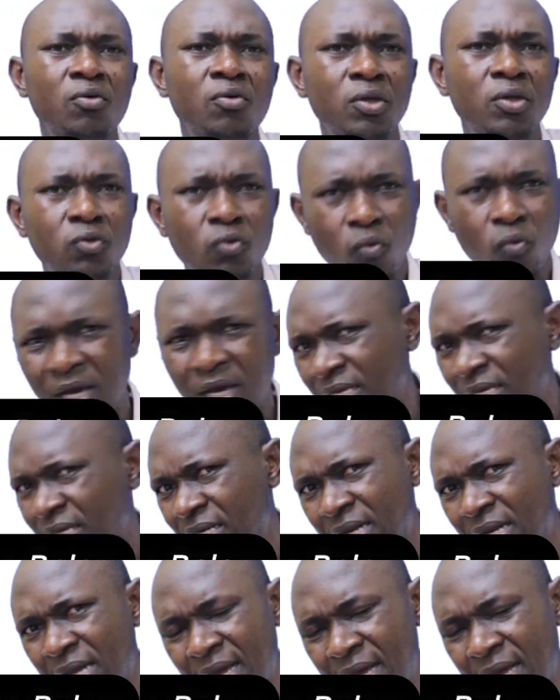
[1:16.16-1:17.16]
going to work
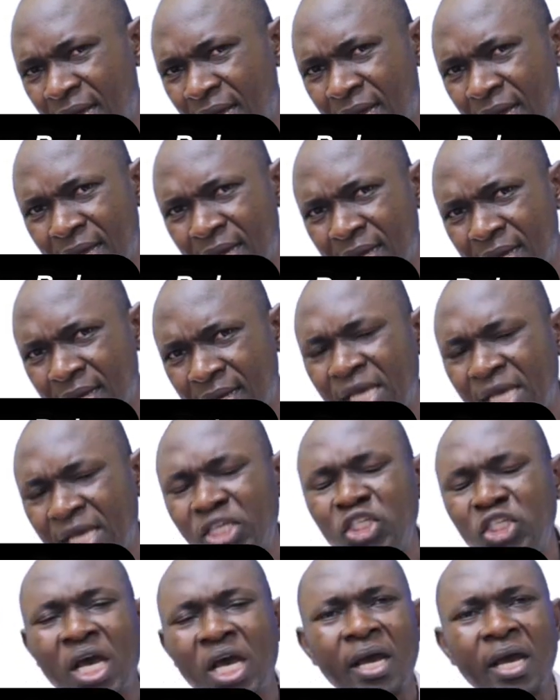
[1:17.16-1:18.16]
in
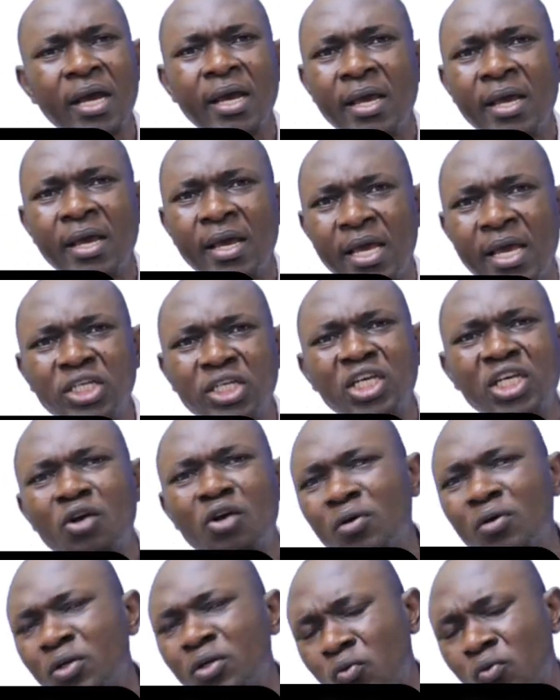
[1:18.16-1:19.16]
Asia, Asia
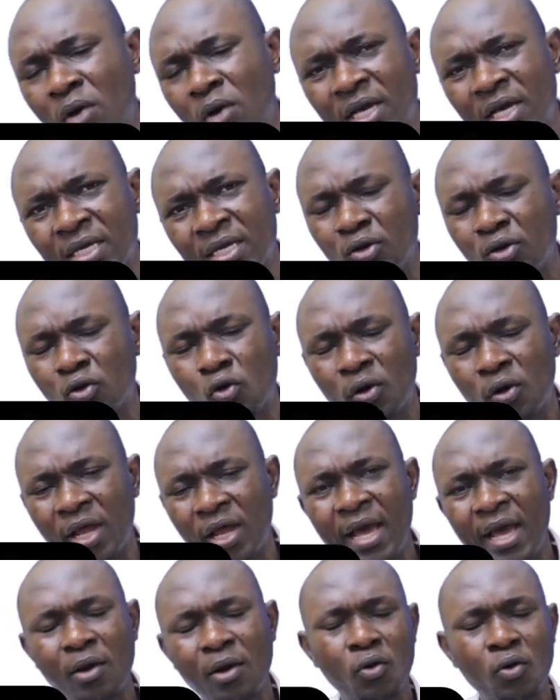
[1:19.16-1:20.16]
going to work in
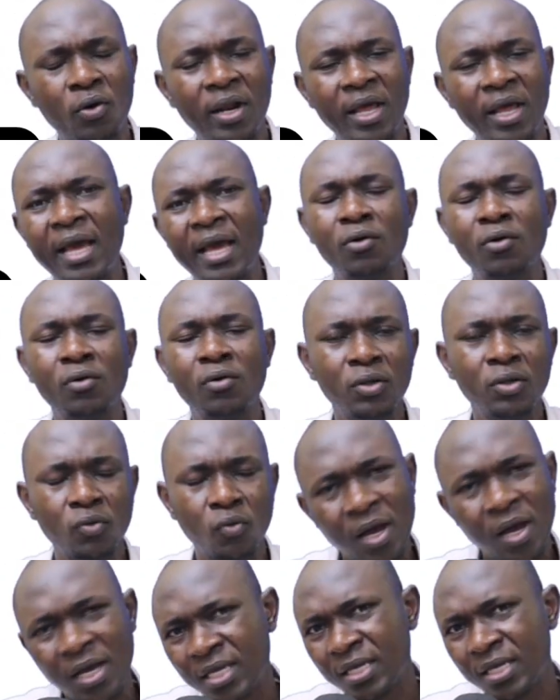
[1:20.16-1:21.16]
Korea, Korea going to
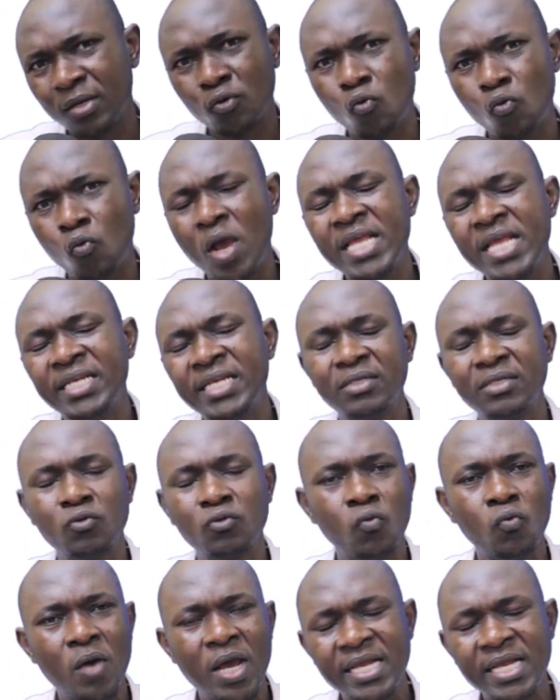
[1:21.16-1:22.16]
work in Kuwait,
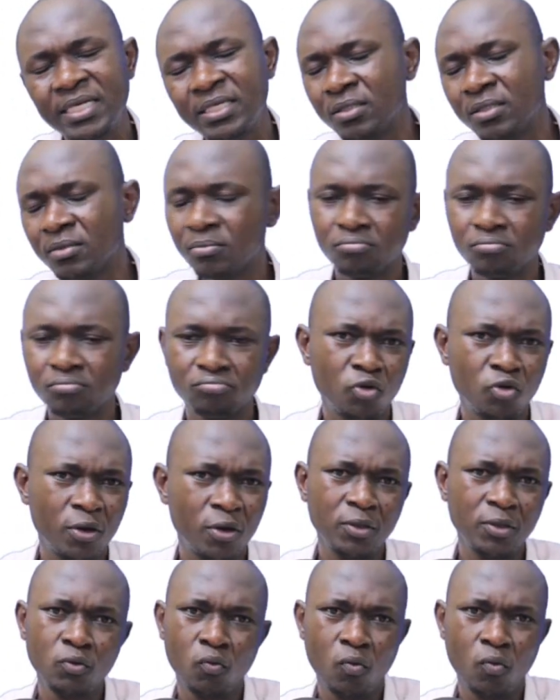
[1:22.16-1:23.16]
Kuwait
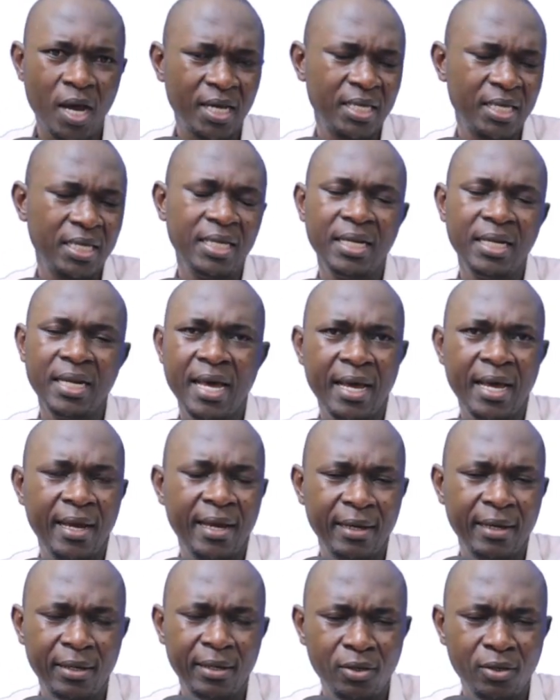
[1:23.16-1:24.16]
going to work in,
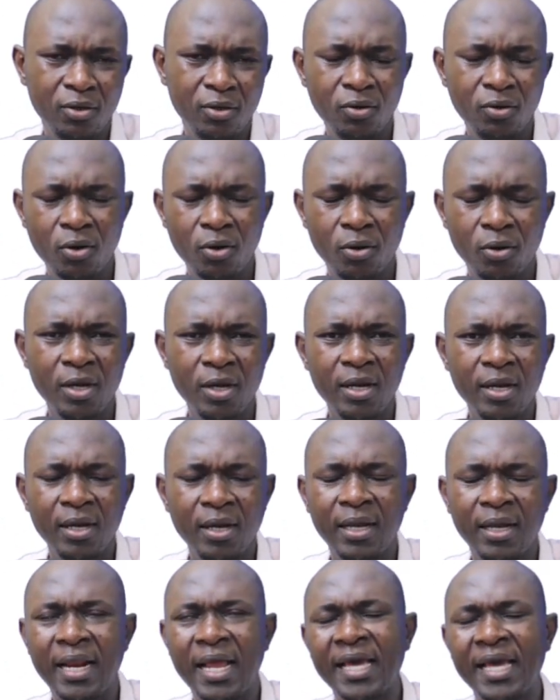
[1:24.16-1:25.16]

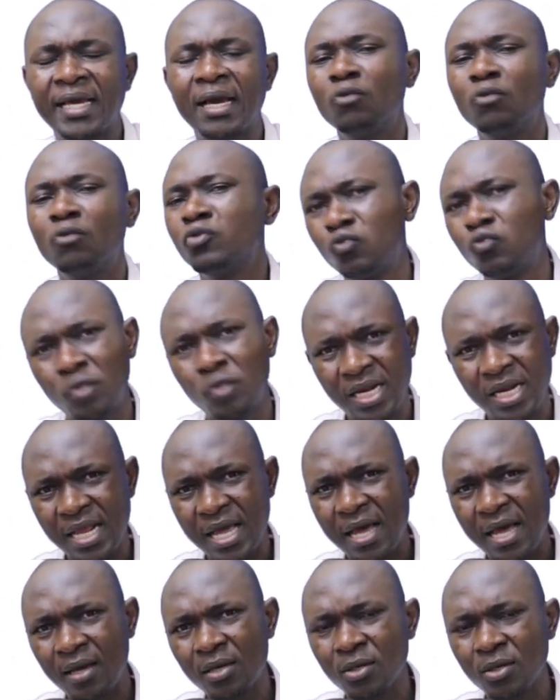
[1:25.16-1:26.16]
like
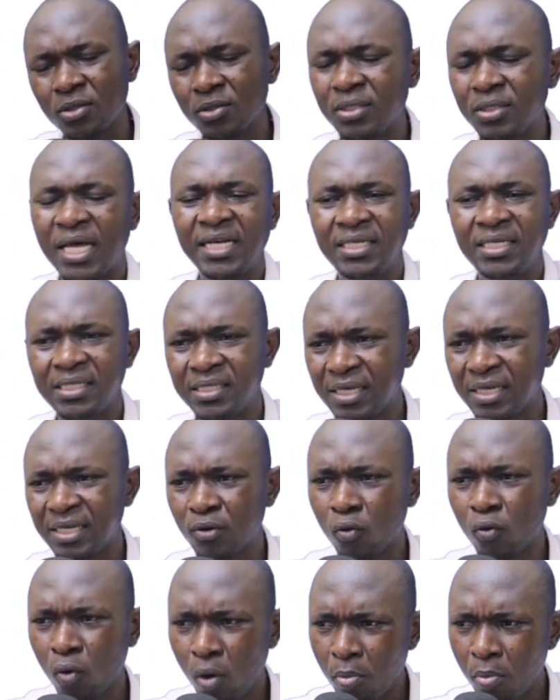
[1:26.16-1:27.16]
Australia. That is the
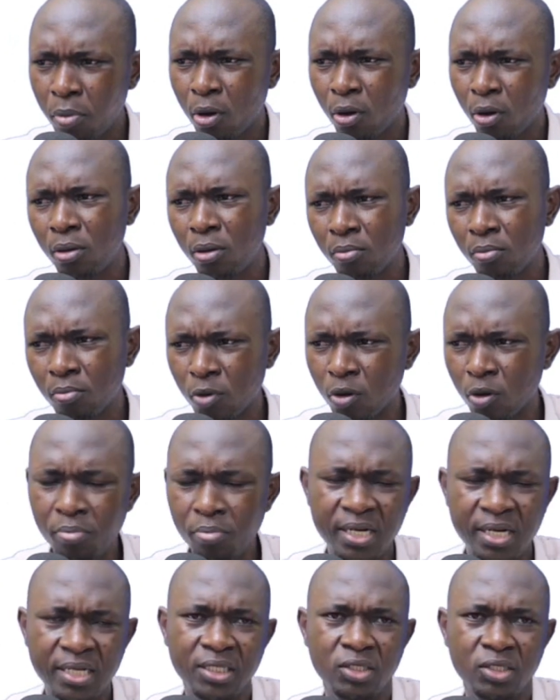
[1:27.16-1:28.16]
global
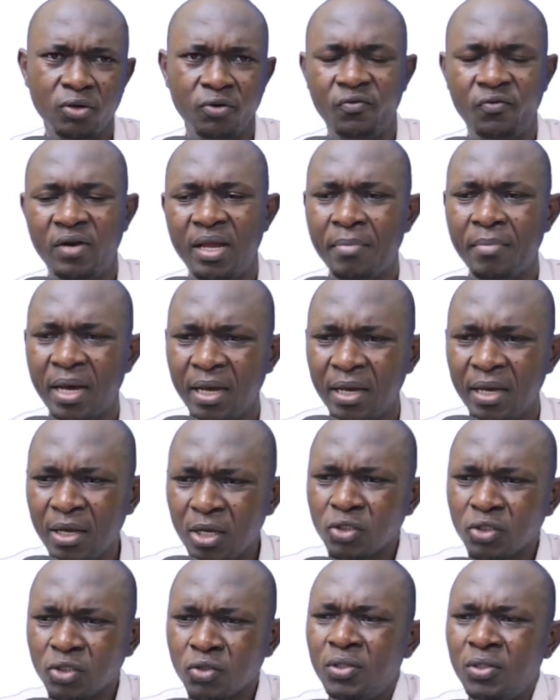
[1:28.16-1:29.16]
mobility of labor.
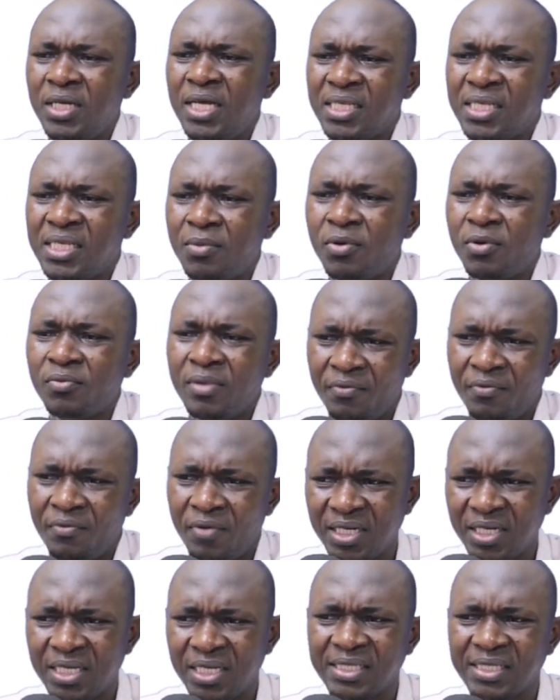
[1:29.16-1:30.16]
So what are some of the
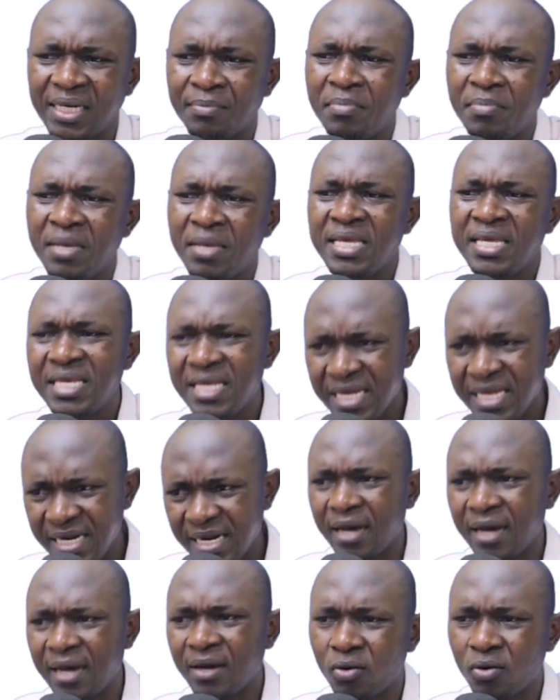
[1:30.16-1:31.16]
factors that may
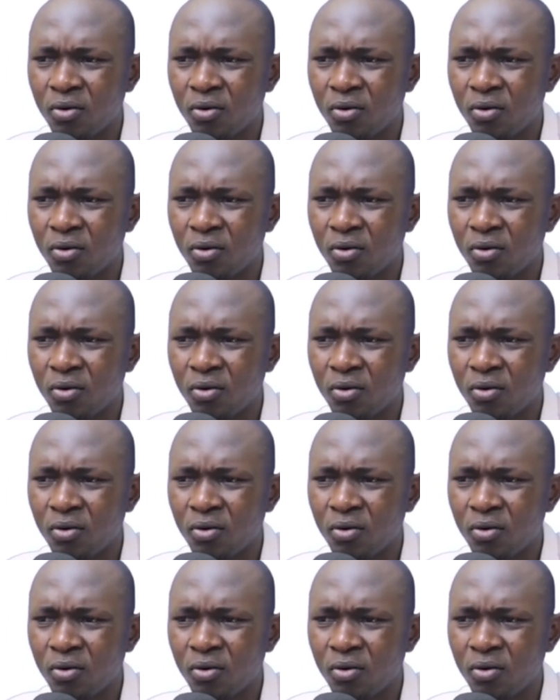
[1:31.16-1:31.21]
hinder